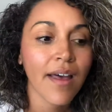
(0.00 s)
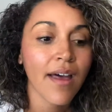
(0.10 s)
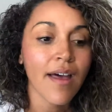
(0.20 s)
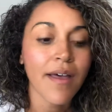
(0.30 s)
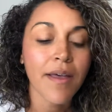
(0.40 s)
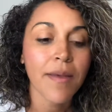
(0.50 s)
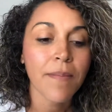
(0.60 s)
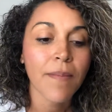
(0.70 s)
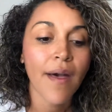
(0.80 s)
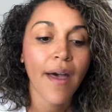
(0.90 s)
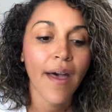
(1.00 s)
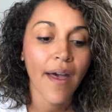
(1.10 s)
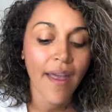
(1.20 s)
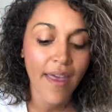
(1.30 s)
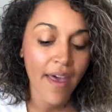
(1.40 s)

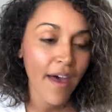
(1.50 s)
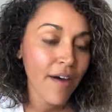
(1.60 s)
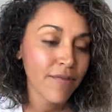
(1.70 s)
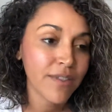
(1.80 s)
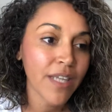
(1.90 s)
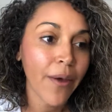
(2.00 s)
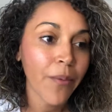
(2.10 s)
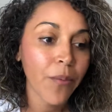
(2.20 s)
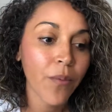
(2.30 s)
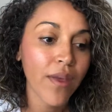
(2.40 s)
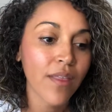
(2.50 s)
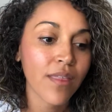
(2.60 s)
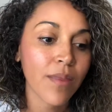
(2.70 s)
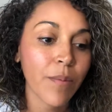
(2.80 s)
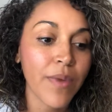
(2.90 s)
I have dealt with
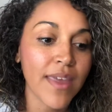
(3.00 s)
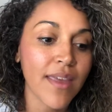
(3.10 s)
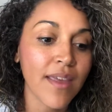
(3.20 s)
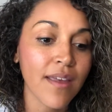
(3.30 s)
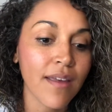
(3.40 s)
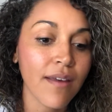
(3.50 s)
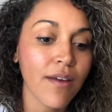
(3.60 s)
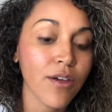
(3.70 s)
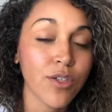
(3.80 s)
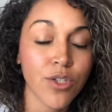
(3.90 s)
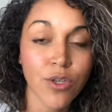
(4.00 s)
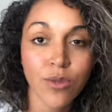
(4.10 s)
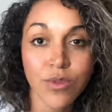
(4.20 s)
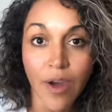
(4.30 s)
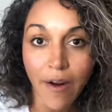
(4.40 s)
being too
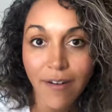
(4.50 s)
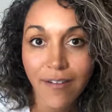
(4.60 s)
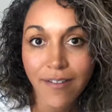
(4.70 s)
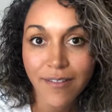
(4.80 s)
dark